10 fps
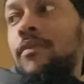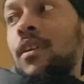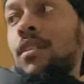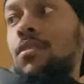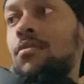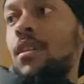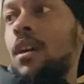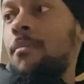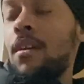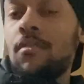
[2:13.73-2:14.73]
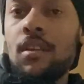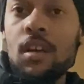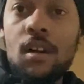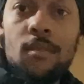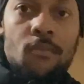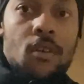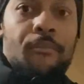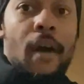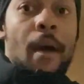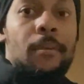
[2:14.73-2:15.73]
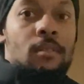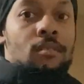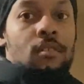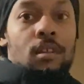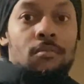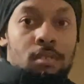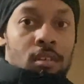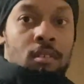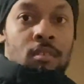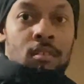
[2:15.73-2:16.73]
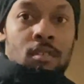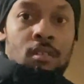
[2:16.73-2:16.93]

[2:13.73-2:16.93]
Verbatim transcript: Fuck what you talk about, nigga? I'm the one popping. You know what I'm saying?